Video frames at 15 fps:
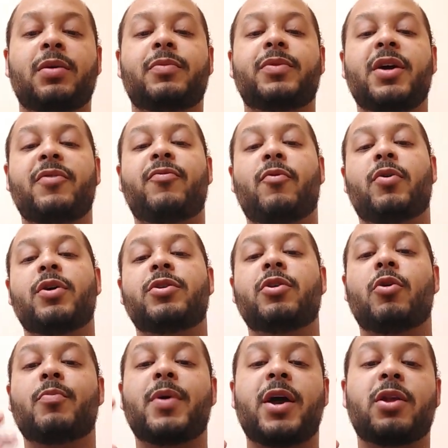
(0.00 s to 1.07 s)
Therefore,
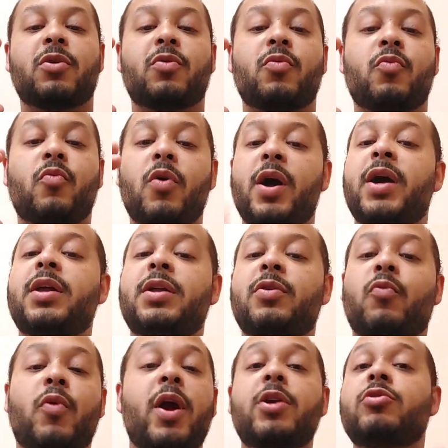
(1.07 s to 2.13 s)
no matter
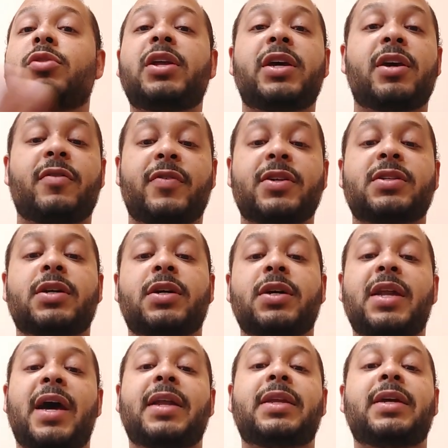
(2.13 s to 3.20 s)
where you live, it's a
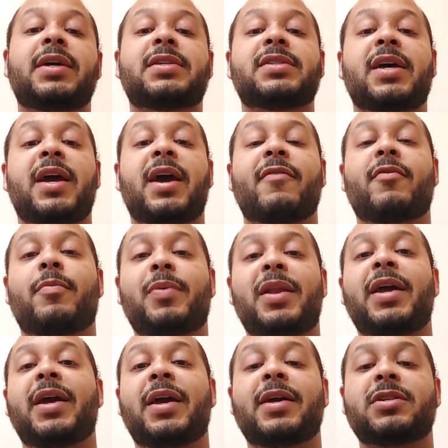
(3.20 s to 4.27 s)
good idea to have a
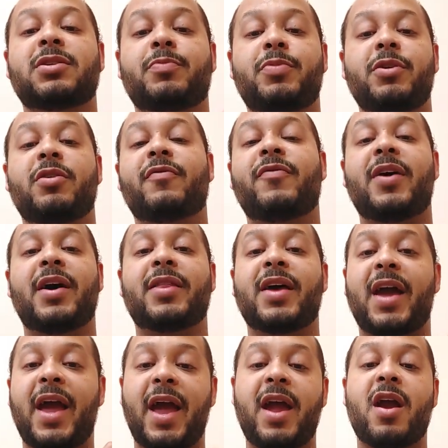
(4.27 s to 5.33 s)
plan to purify the
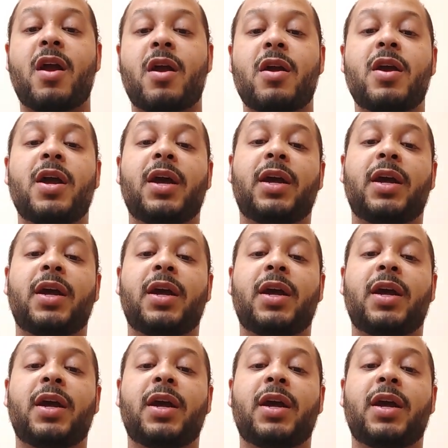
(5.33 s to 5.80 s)
air